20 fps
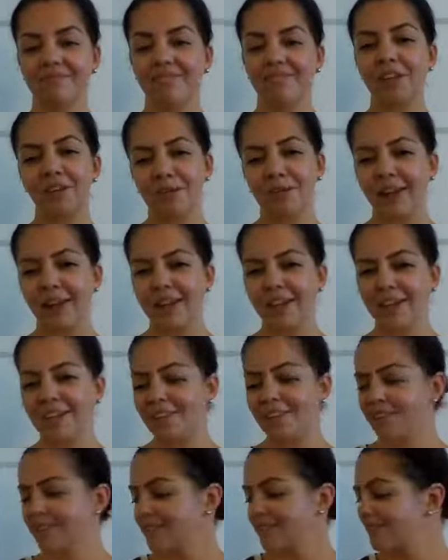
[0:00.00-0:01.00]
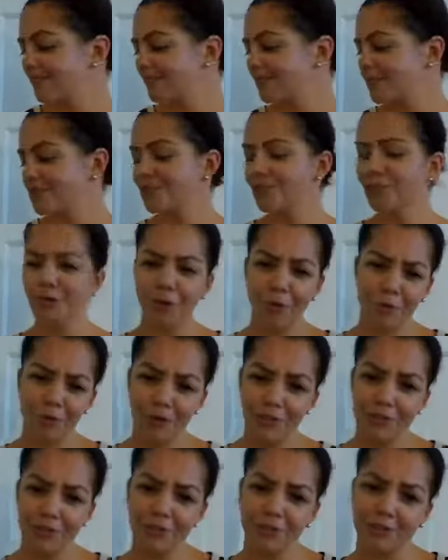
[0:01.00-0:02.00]
Thank you guys so
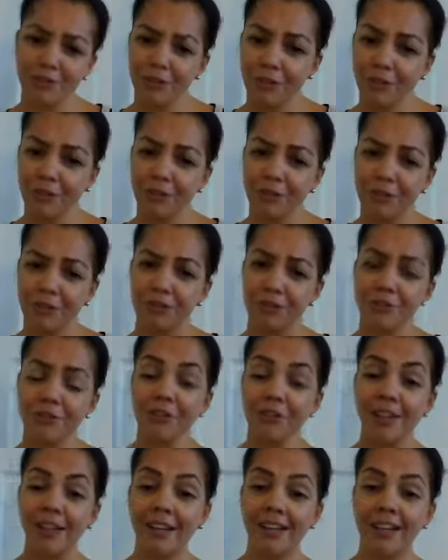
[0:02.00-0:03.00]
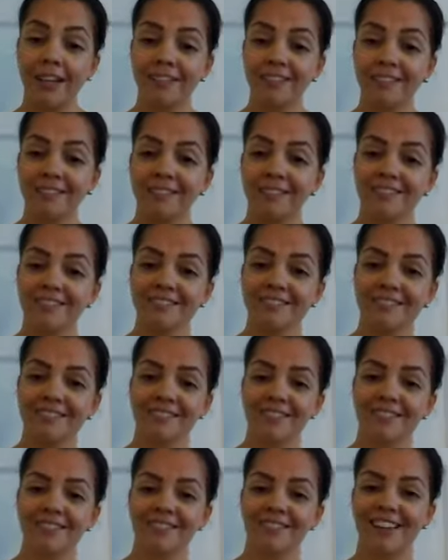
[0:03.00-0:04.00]
much for joining,
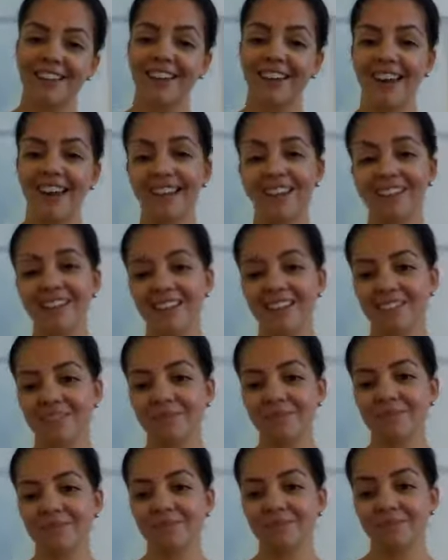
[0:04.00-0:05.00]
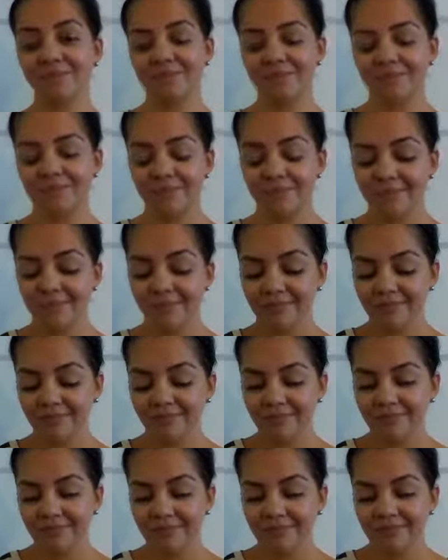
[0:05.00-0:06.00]
connecting,
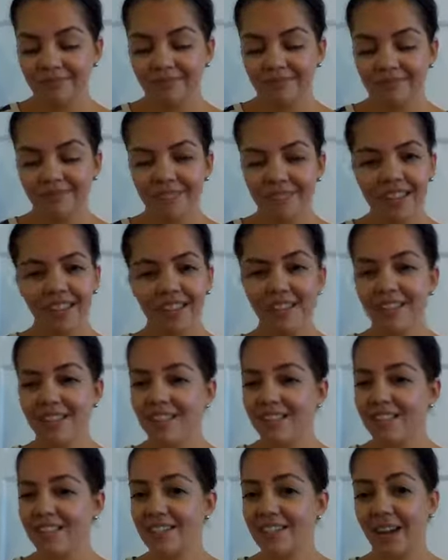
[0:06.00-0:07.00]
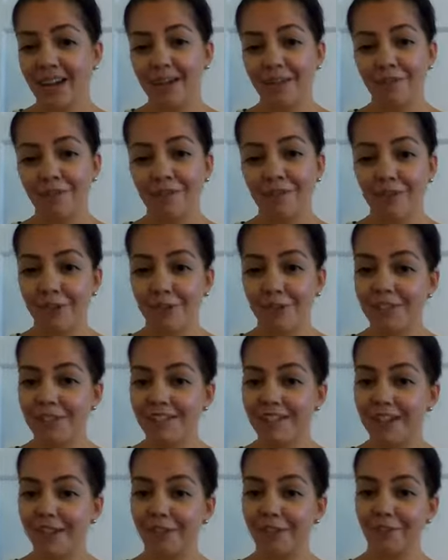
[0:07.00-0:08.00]
taking this time for
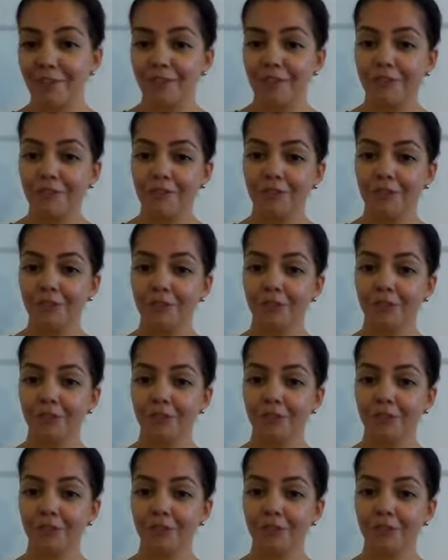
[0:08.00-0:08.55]
yourself.